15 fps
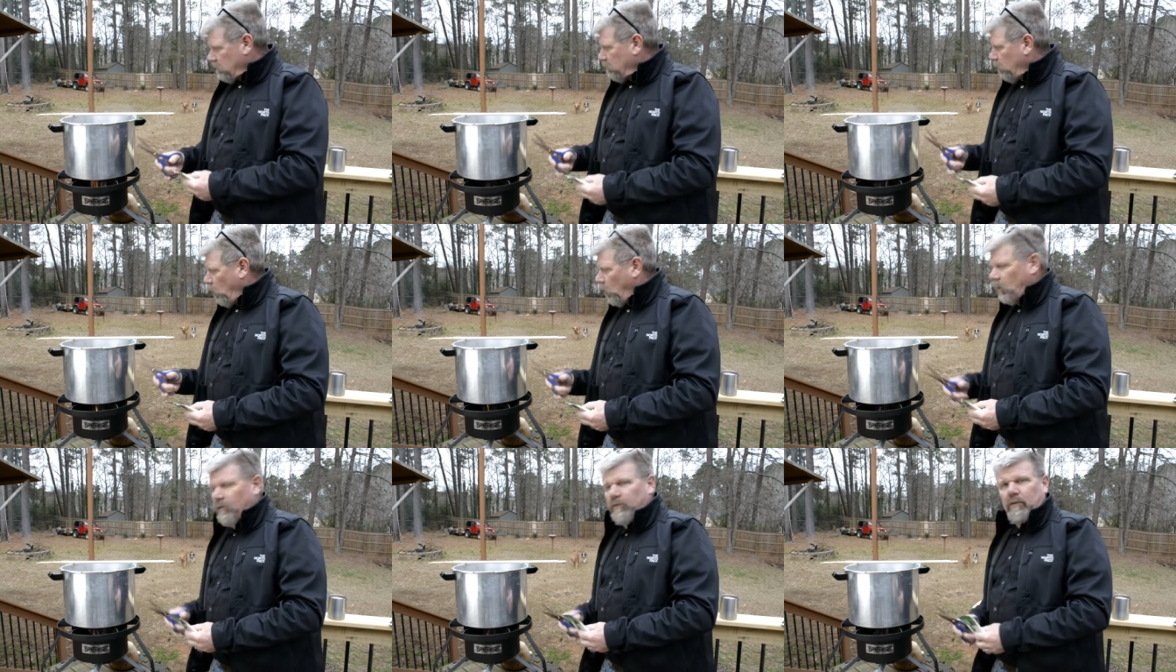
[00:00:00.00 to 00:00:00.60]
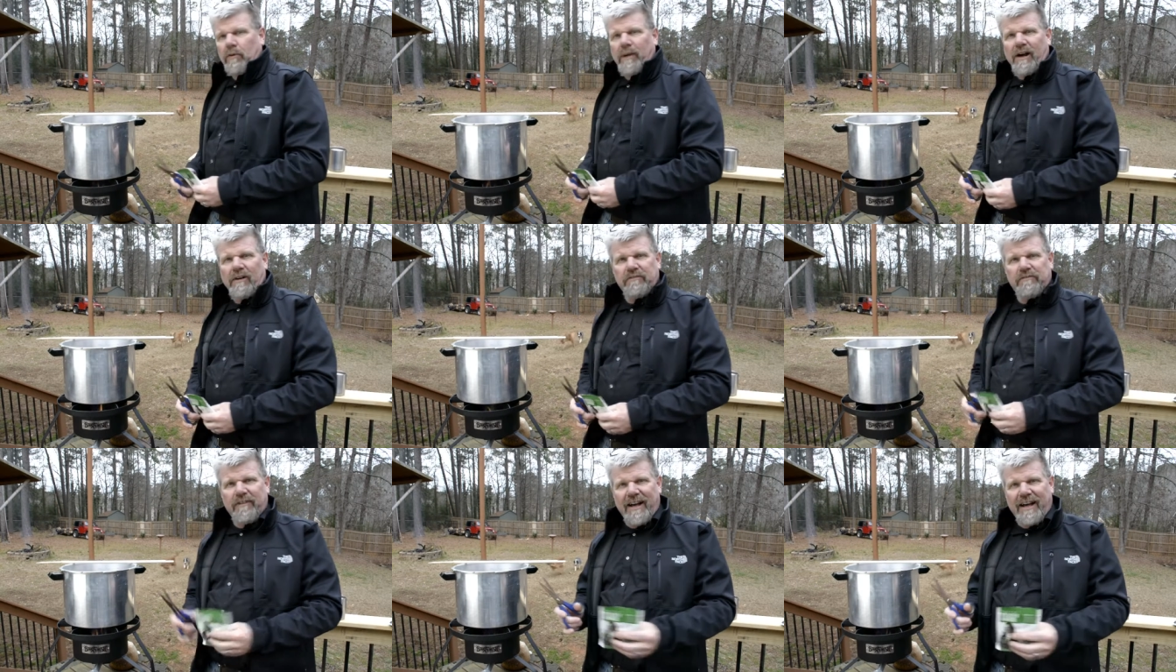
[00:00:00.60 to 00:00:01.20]
boil for
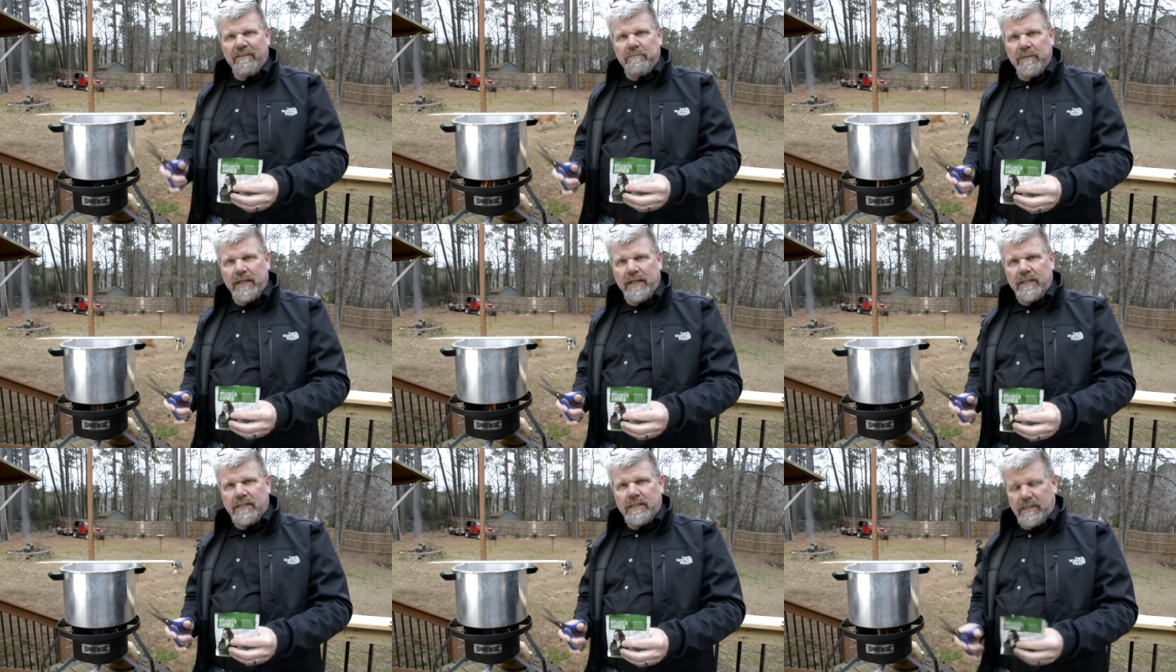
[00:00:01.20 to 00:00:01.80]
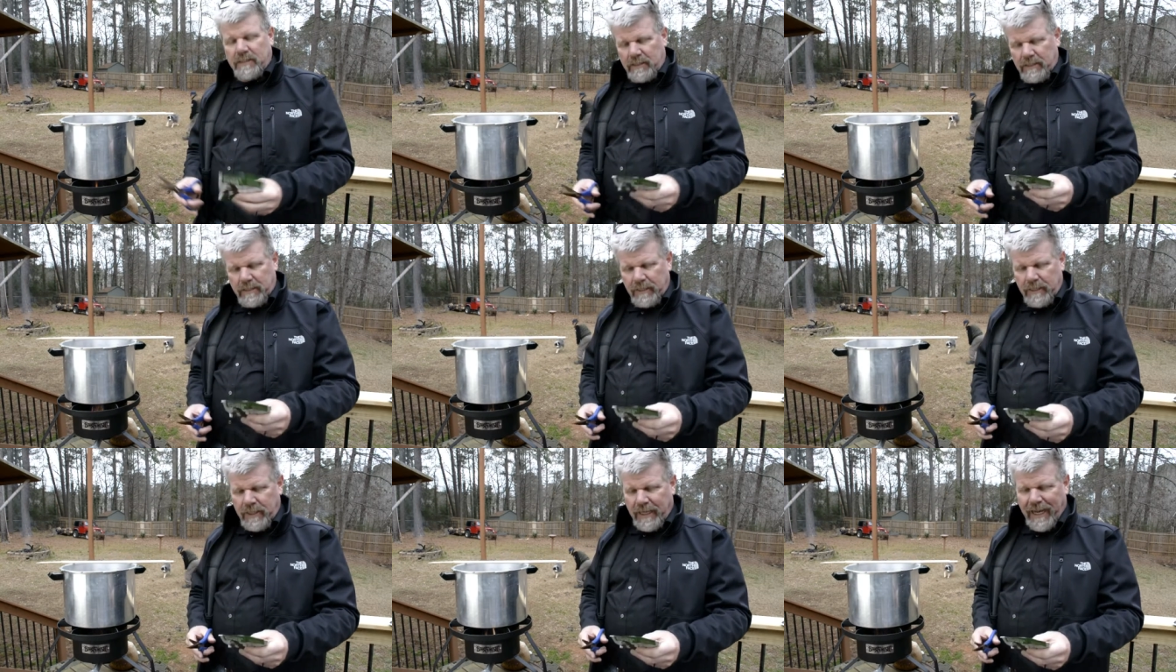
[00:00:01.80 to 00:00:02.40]
about five minutes,
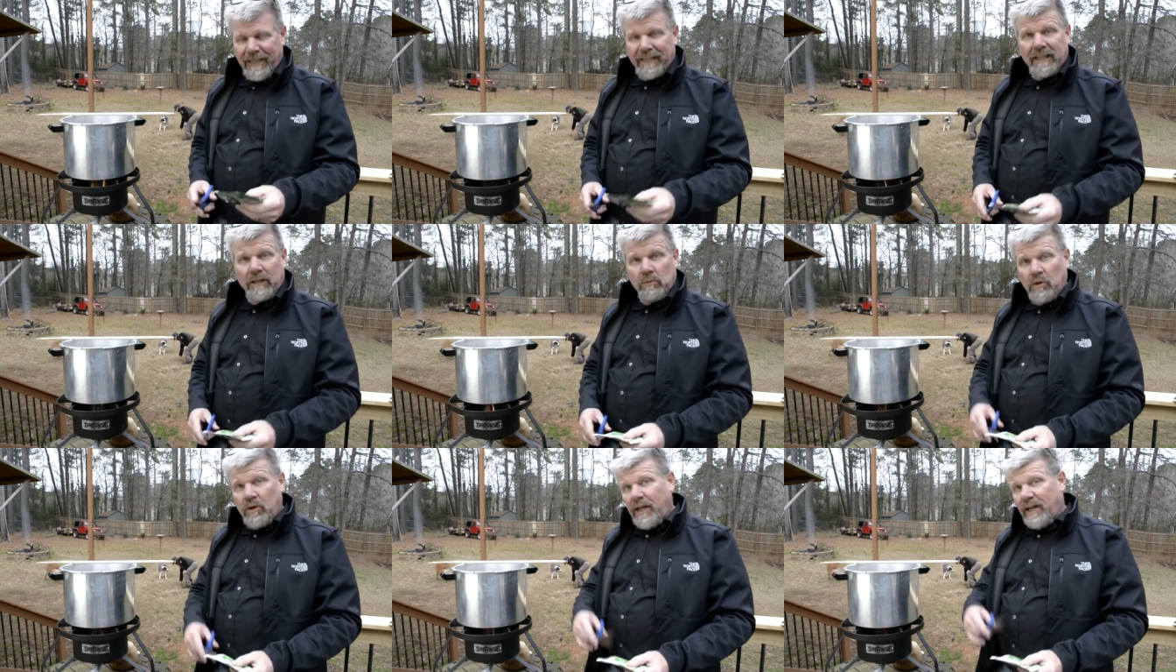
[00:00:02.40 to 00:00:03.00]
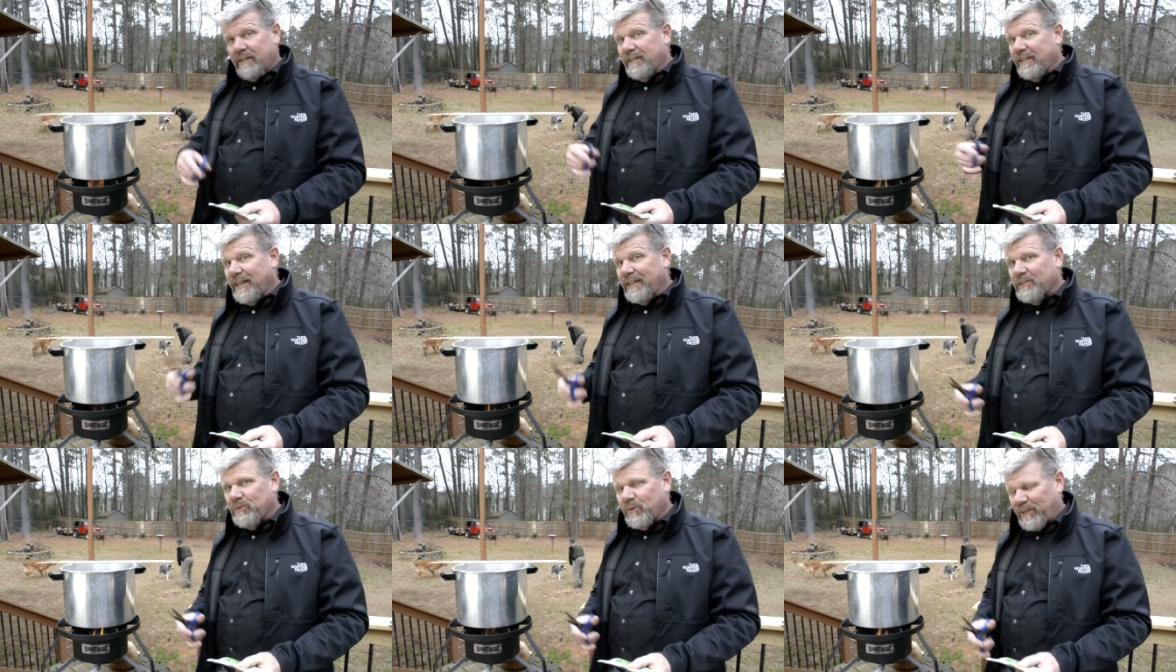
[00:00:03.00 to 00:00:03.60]
and then we'll add the
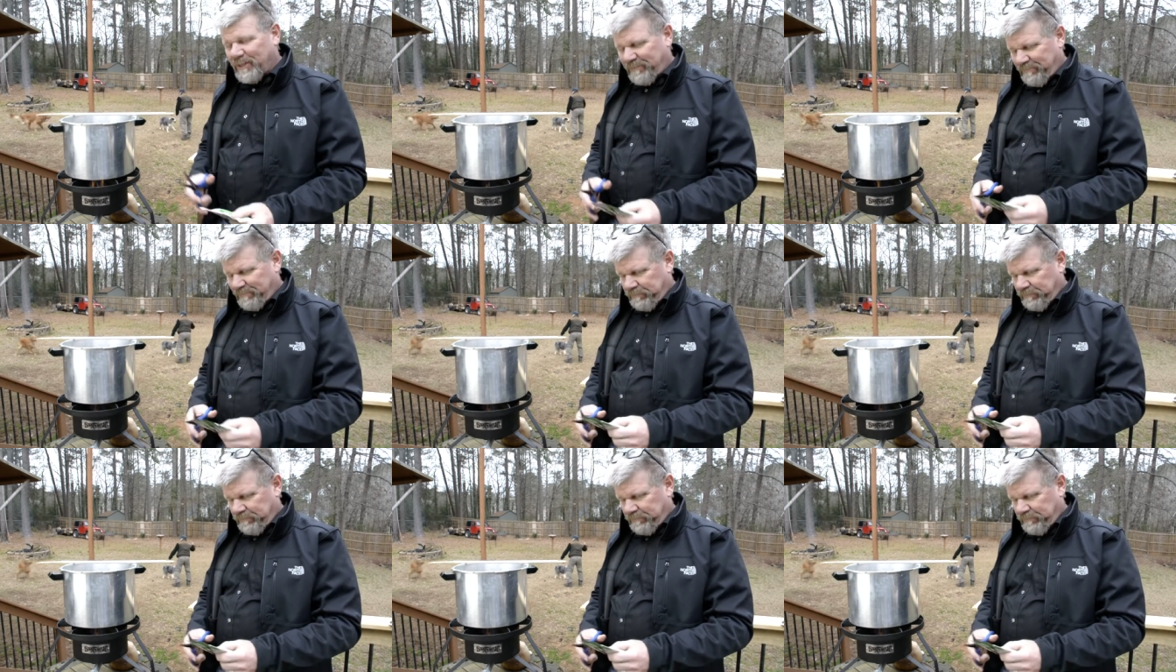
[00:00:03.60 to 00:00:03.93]
next one.